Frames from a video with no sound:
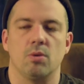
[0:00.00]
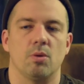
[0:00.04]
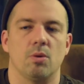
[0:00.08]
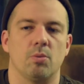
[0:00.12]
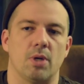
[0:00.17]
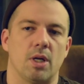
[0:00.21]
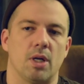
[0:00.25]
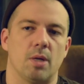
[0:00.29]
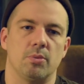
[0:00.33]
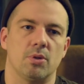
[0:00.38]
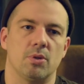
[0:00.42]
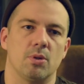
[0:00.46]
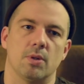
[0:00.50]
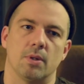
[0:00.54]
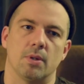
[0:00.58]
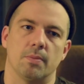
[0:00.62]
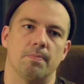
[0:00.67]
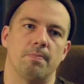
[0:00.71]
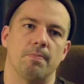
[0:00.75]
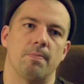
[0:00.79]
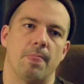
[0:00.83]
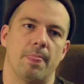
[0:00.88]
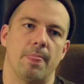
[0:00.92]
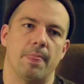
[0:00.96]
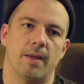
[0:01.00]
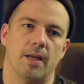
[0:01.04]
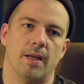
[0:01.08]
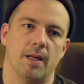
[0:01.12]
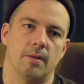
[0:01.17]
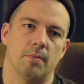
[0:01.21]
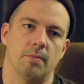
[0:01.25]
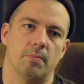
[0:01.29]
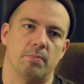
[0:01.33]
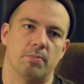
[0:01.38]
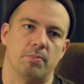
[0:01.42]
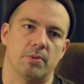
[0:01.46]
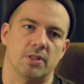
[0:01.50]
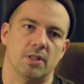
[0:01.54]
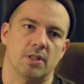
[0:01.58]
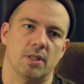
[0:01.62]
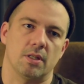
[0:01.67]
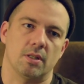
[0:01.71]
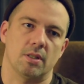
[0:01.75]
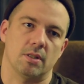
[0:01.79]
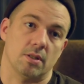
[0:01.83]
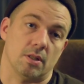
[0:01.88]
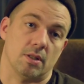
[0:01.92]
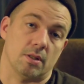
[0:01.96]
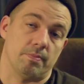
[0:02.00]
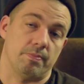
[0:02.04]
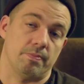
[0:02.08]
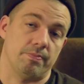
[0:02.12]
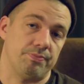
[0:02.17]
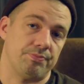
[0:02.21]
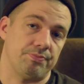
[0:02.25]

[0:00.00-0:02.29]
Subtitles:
what I'm doing and present, yeah.